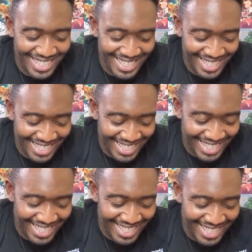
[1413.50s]

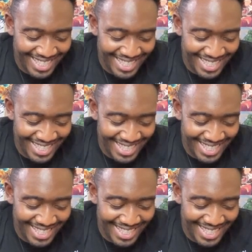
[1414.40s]

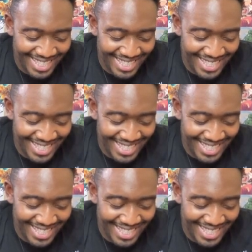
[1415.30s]
[no speech]